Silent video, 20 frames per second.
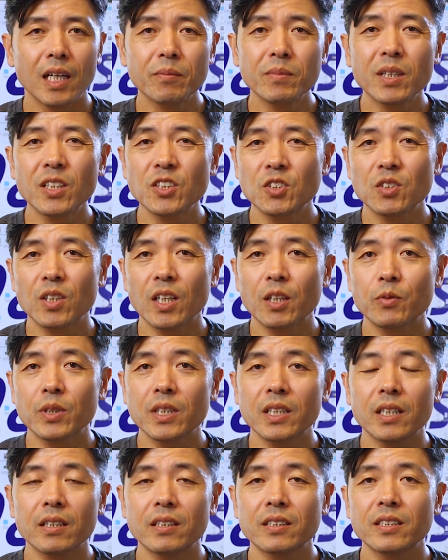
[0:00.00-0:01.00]
I'm not sure I
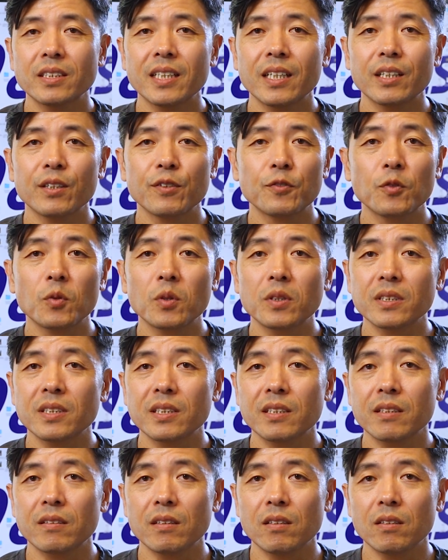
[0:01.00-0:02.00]
really understand the
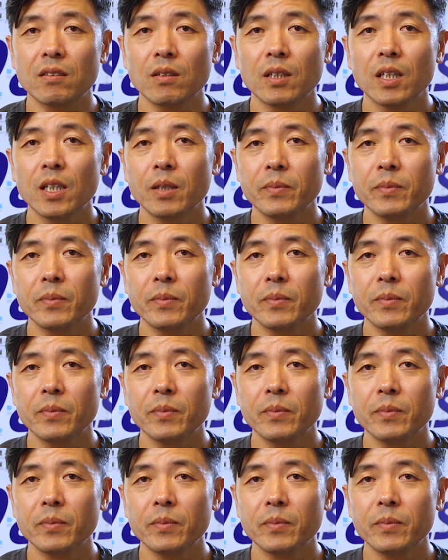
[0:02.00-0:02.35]
4D though,